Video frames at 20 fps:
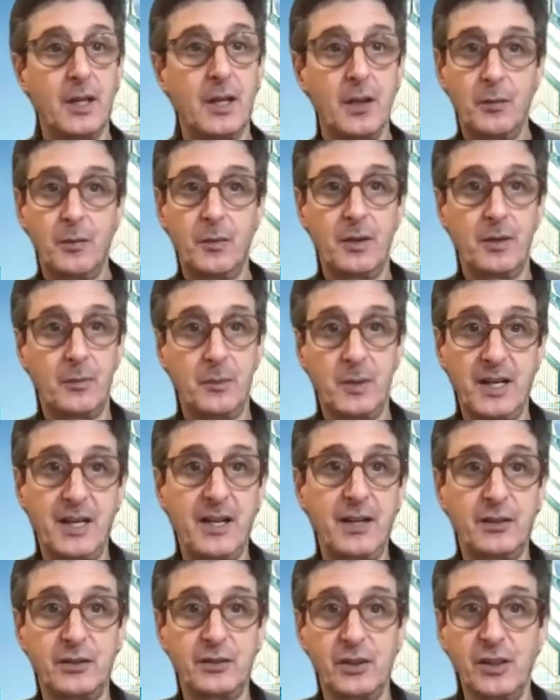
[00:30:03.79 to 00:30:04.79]
We're
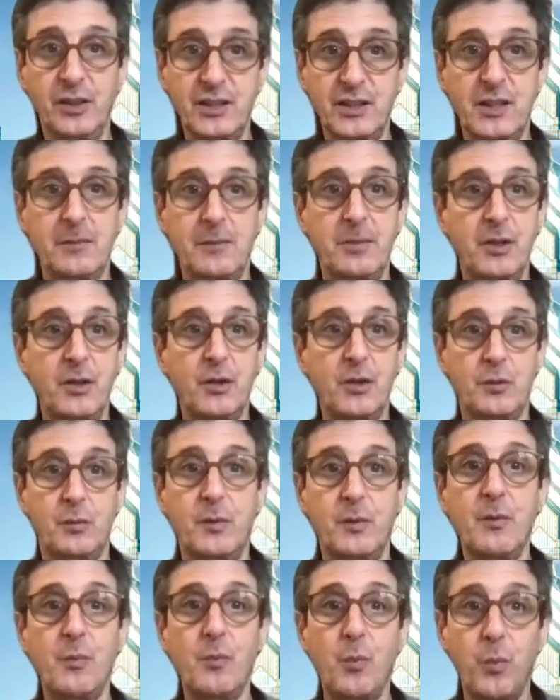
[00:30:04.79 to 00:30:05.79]
here to listen because
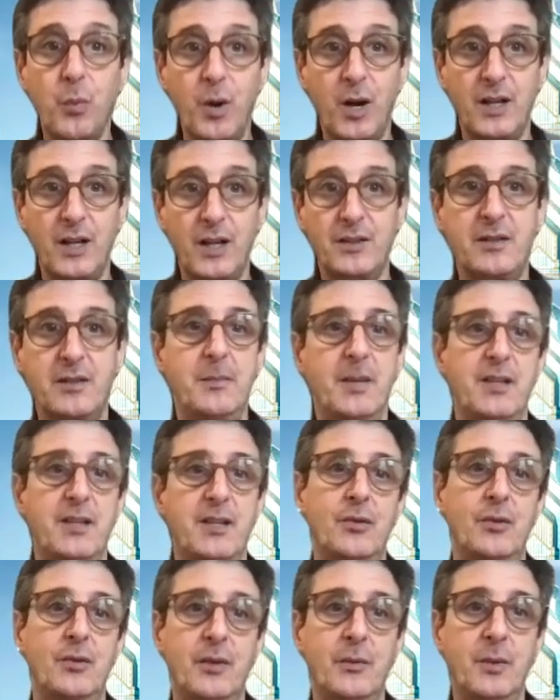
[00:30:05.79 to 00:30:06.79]
we want to make
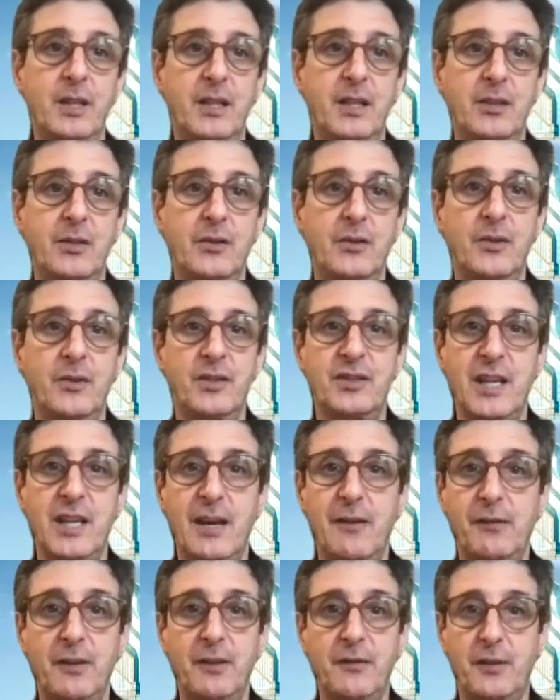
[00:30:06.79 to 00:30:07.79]
sure that we can do this
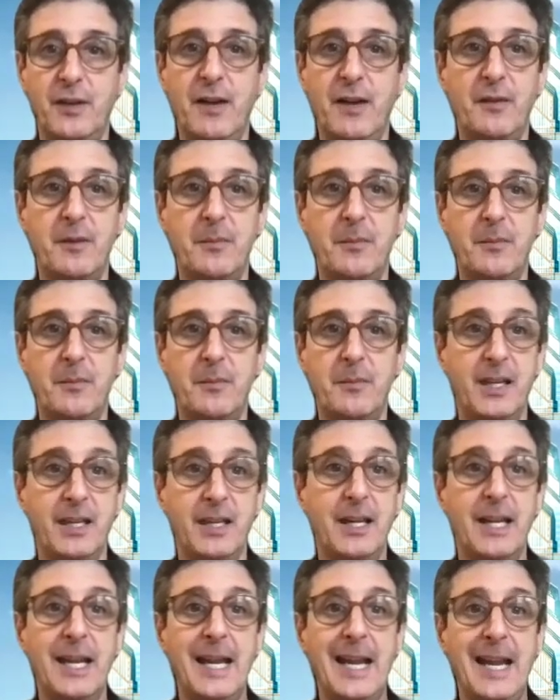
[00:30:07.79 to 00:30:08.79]
safely for everybody.
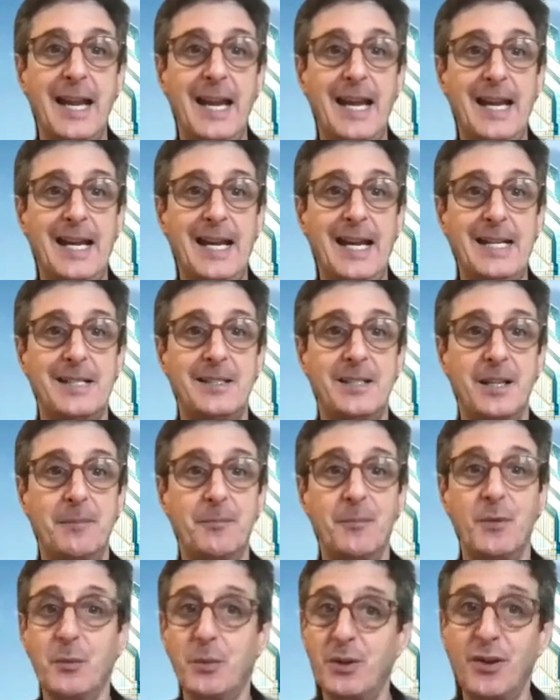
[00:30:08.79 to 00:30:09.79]
And
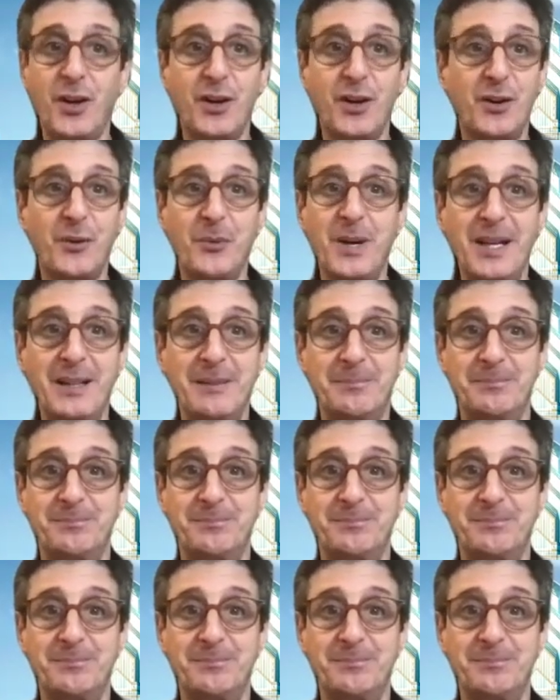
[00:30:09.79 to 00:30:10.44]
we're on our way.